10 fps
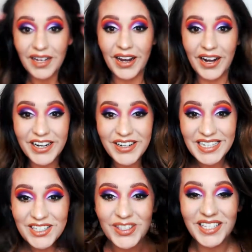Alright, you
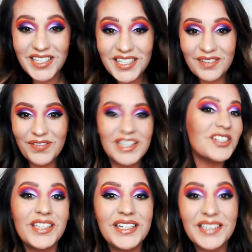guys, so this is the
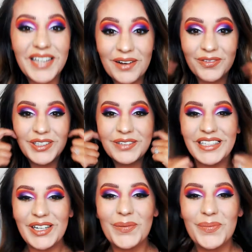finished look. I really,
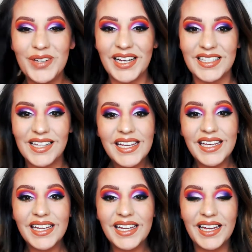really hope you guys like
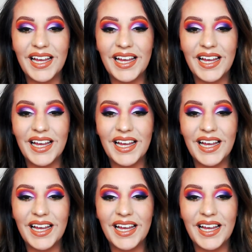it.